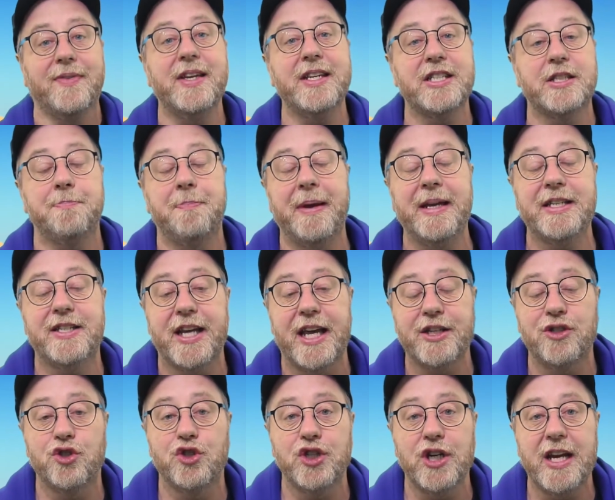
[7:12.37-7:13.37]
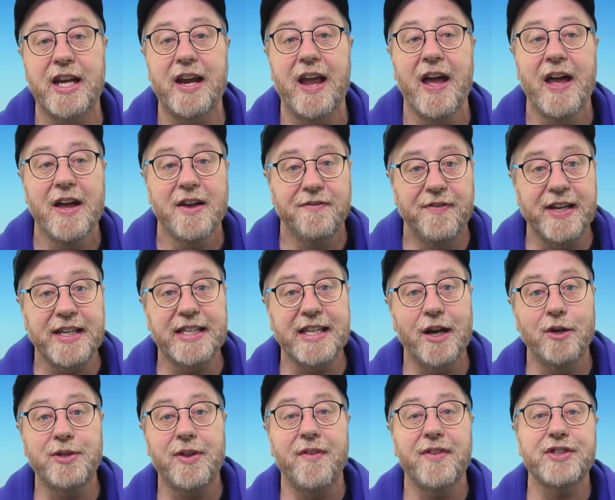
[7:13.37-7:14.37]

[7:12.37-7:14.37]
these Speed Test G videos,